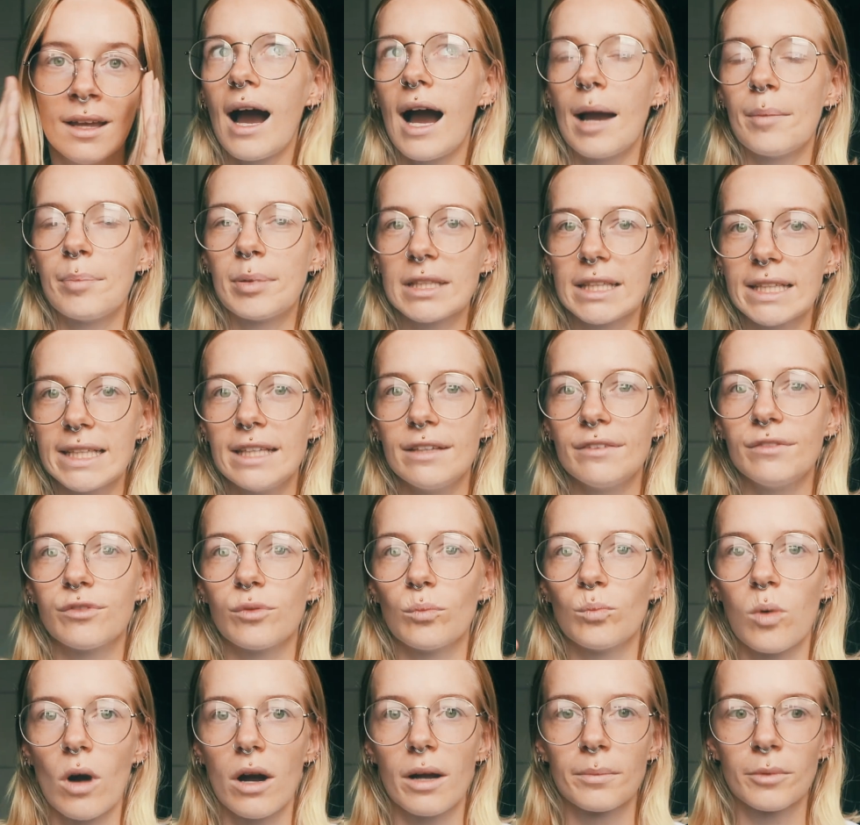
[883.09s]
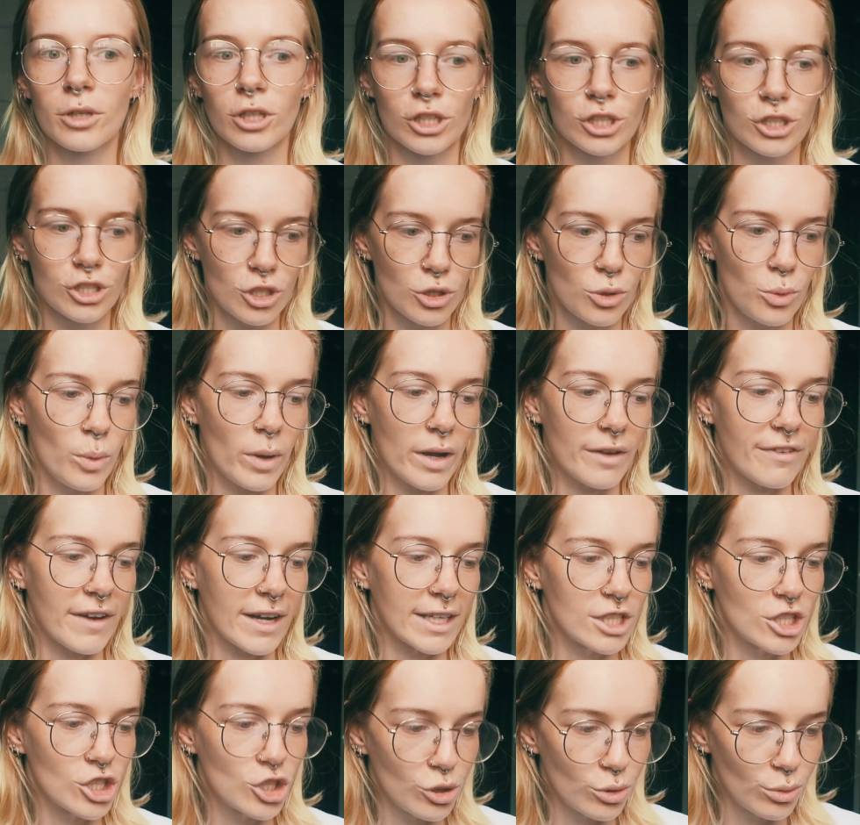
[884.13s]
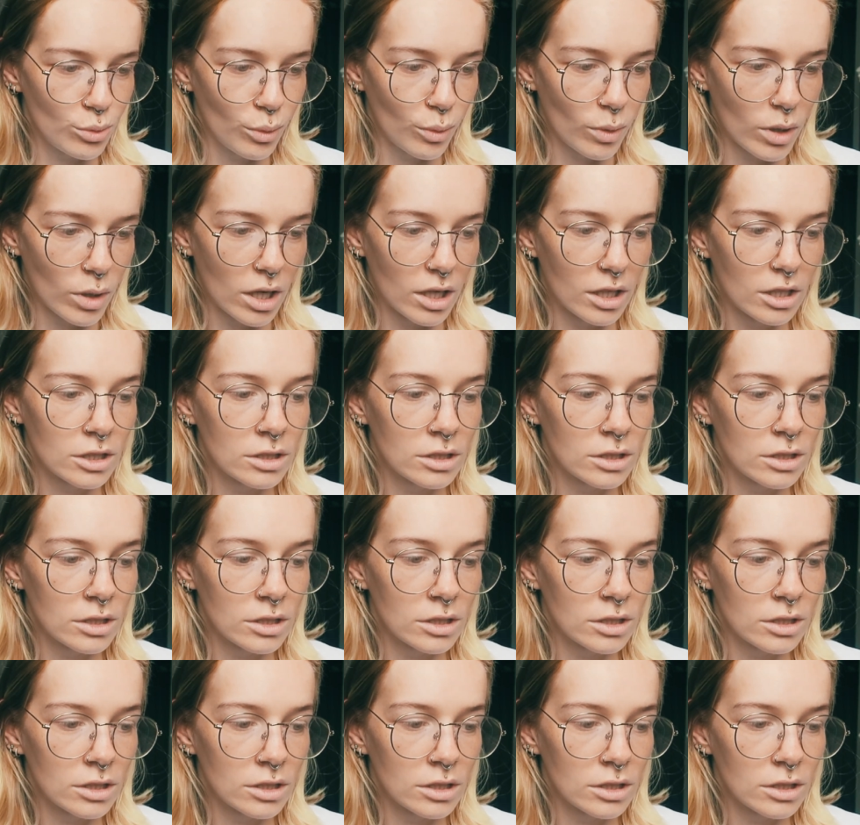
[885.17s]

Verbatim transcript: I believe what I'm going to do if I do